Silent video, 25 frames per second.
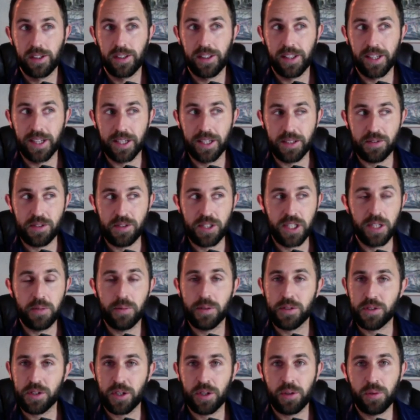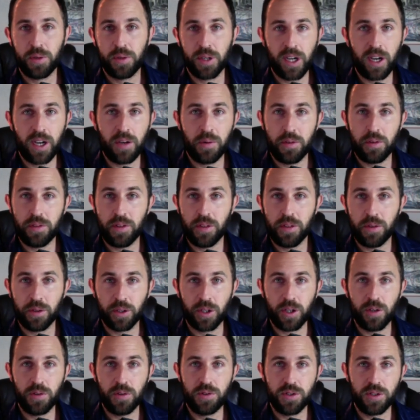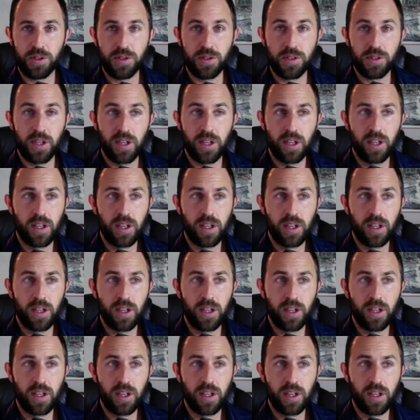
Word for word: like see what's going on with other coaches